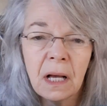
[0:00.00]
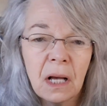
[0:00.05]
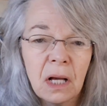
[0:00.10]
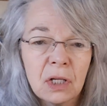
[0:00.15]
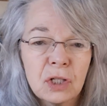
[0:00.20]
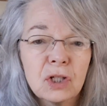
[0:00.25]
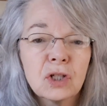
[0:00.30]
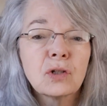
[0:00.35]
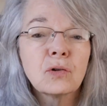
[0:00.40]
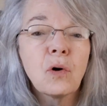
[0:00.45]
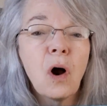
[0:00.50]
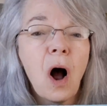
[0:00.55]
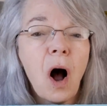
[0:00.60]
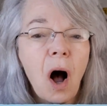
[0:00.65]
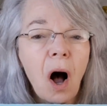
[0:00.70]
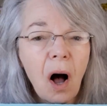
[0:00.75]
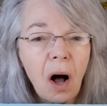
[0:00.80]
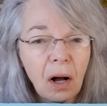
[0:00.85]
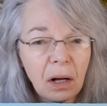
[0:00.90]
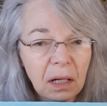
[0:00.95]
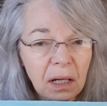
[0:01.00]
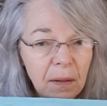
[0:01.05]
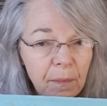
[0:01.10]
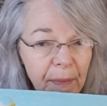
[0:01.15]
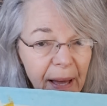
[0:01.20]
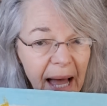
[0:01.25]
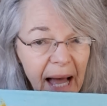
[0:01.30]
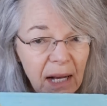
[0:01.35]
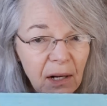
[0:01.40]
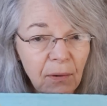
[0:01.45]
strong
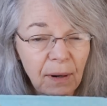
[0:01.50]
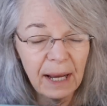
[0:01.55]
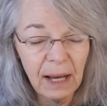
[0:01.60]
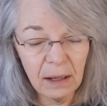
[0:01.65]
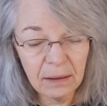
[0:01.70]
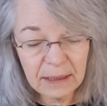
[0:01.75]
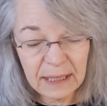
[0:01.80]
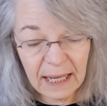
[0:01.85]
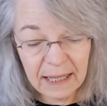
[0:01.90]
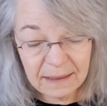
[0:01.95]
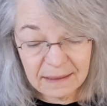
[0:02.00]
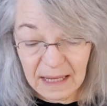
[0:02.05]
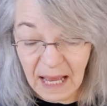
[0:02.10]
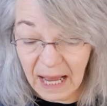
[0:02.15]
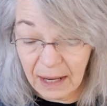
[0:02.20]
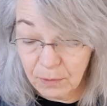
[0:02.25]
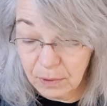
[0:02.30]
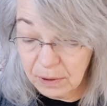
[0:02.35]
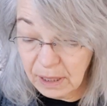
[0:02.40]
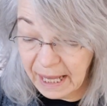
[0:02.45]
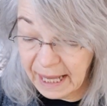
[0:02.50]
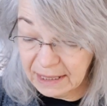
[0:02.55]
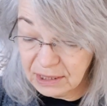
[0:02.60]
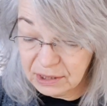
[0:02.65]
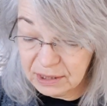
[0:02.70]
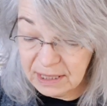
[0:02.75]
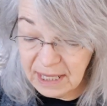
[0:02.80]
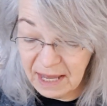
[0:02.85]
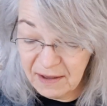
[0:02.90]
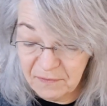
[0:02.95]
background. And I will
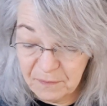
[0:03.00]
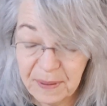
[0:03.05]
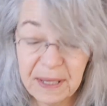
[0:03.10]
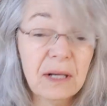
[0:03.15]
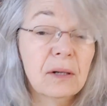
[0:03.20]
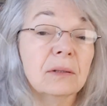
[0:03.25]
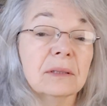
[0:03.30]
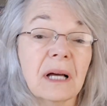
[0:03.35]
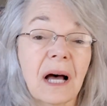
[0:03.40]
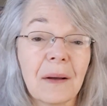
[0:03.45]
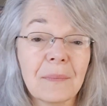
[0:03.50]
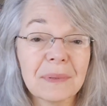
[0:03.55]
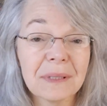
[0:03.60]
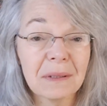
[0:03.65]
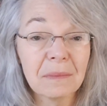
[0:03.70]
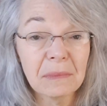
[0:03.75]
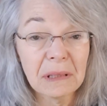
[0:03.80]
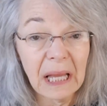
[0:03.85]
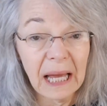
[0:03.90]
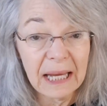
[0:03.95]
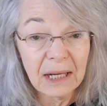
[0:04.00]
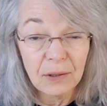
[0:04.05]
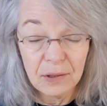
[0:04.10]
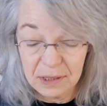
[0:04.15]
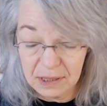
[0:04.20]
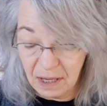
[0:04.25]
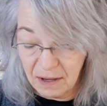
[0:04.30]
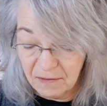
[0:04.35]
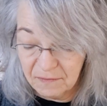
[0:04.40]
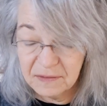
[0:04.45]
actually have peeled up some
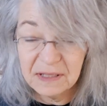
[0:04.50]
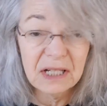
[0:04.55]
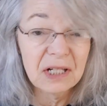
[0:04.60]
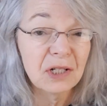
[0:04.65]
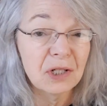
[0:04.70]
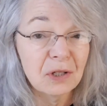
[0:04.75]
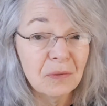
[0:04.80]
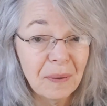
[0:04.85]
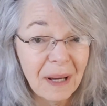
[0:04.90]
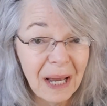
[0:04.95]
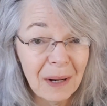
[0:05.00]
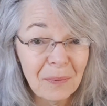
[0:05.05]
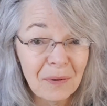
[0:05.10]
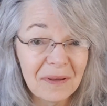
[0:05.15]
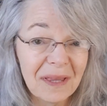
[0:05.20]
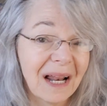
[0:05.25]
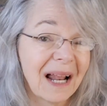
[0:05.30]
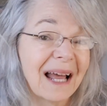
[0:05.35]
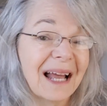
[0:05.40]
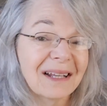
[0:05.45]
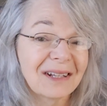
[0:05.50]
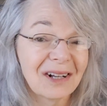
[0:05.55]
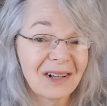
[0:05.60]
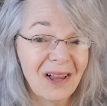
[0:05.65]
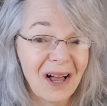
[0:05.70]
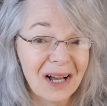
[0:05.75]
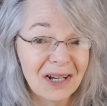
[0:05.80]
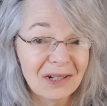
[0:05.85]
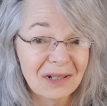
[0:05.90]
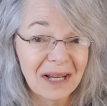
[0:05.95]
layers of tissue paper that I had
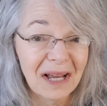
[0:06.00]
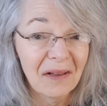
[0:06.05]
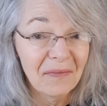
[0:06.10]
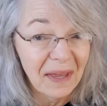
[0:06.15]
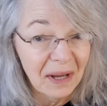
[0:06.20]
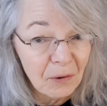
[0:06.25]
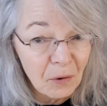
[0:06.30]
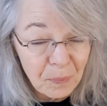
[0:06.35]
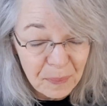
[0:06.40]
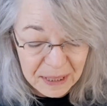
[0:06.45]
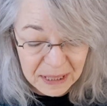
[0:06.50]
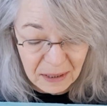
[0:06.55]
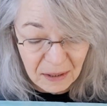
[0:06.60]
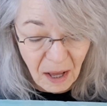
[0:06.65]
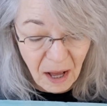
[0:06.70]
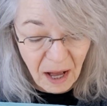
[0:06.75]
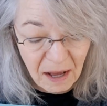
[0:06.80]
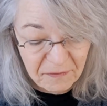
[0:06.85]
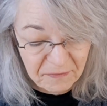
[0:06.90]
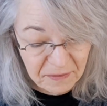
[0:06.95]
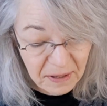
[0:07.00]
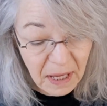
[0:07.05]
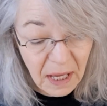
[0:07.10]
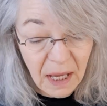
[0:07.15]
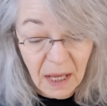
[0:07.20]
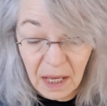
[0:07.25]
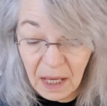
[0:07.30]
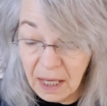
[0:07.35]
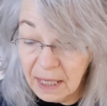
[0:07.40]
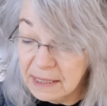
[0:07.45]
collaged down. They will peel off.
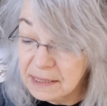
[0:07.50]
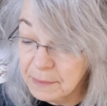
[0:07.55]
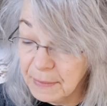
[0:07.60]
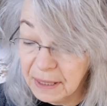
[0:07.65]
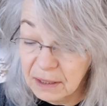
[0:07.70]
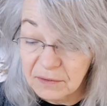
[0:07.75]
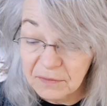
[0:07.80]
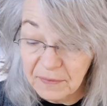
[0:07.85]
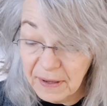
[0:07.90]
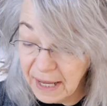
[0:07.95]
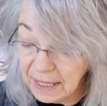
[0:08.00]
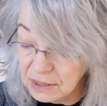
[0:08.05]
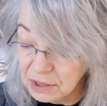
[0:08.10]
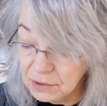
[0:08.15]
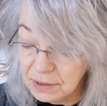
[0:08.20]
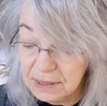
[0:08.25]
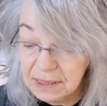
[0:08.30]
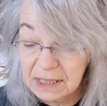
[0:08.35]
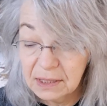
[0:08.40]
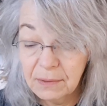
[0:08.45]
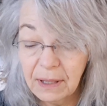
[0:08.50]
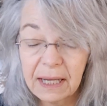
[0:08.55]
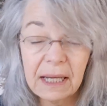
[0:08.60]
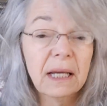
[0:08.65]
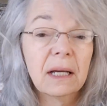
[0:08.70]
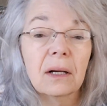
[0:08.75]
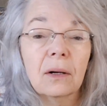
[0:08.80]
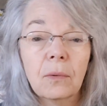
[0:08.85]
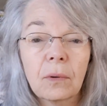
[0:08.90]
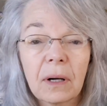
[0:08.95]
As a matter of fact, you can see right
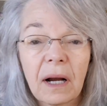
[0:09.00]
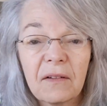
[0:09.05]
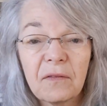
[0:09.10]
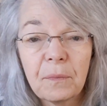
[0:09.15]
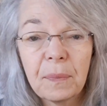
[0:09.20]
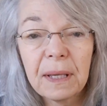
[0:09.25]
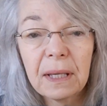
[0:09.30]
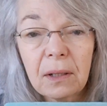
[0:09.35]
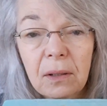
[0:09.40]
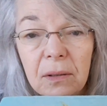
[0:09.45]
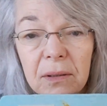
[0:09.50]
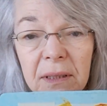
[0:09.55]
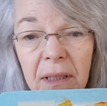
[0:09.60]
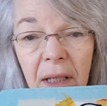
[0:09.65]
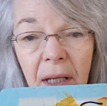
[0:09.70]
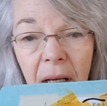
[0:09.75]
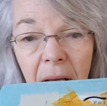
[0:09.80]
here where I've peeled